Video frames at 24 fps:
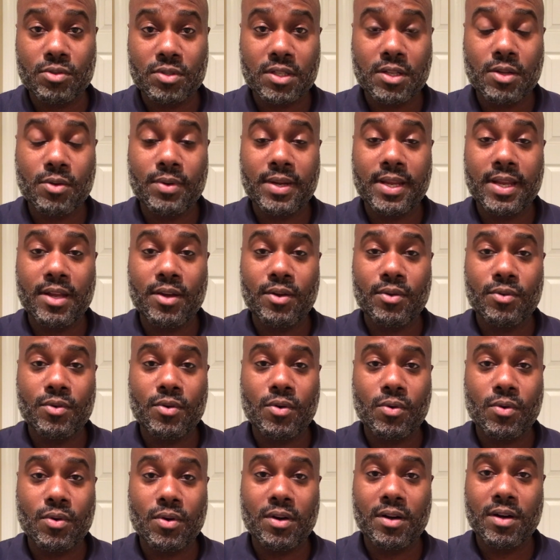slow down
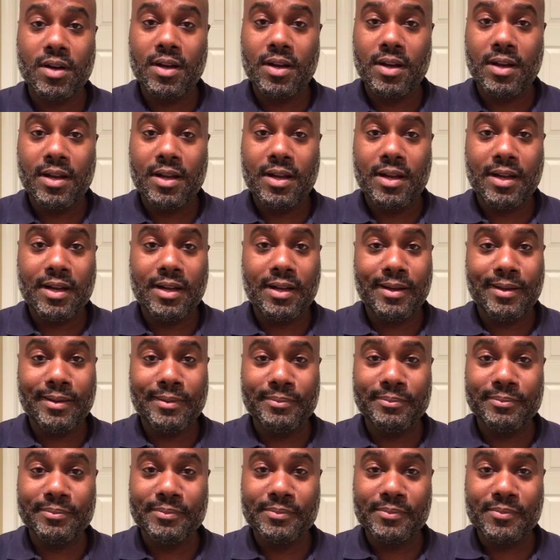or
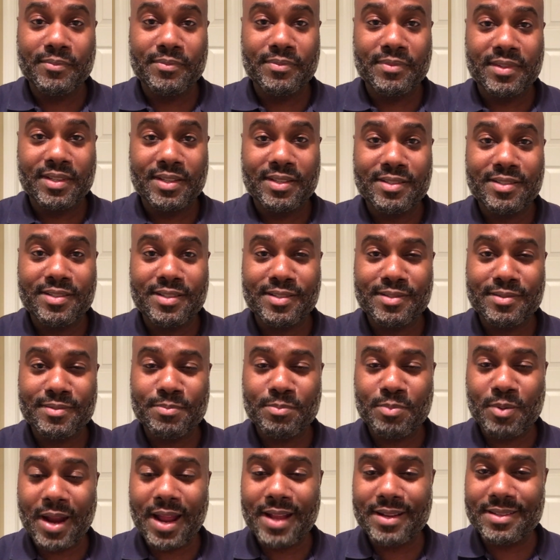just
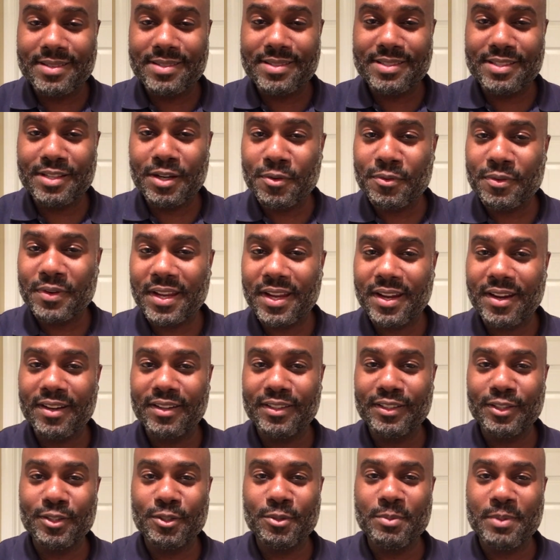practice self-care a
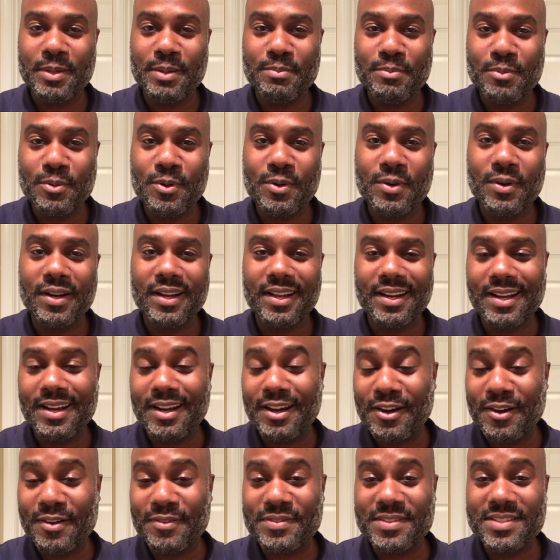little bit more. And I
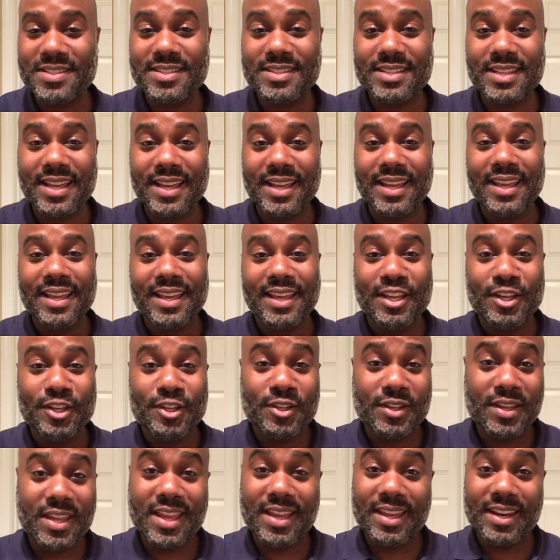often say
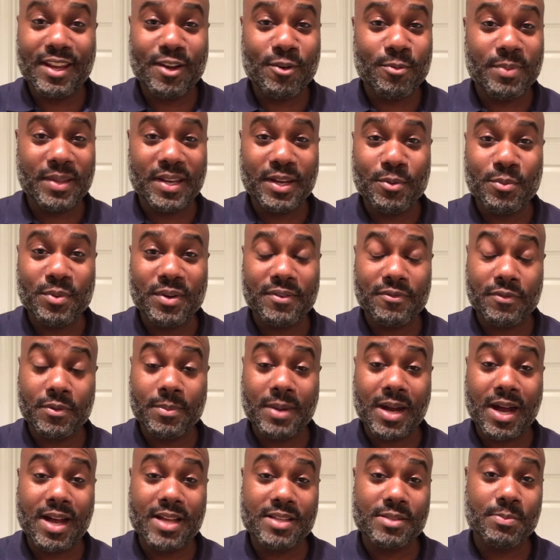you can't help anyone from
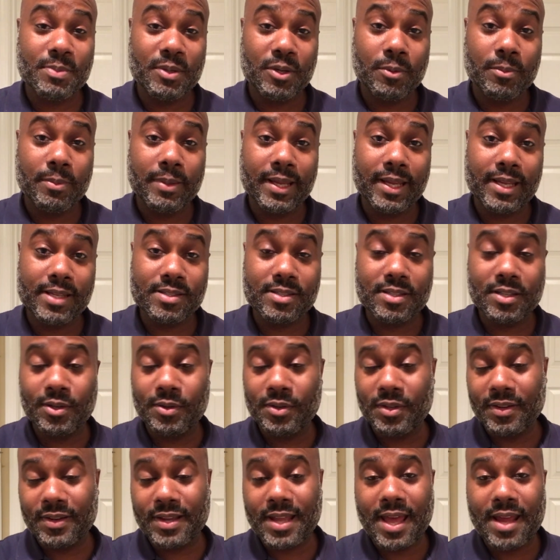a hospital bed. So
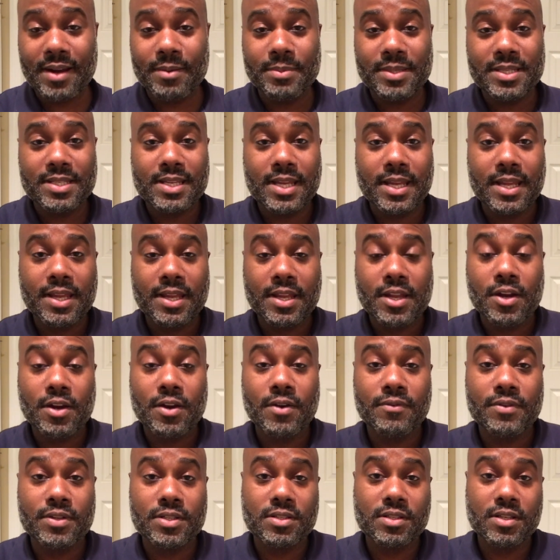you got to be taking care
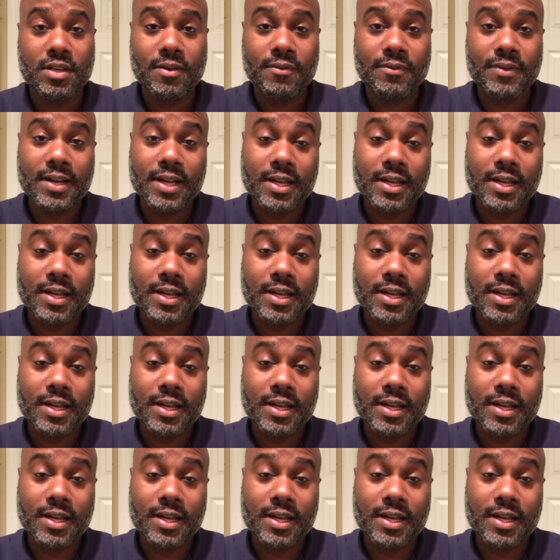of yourself.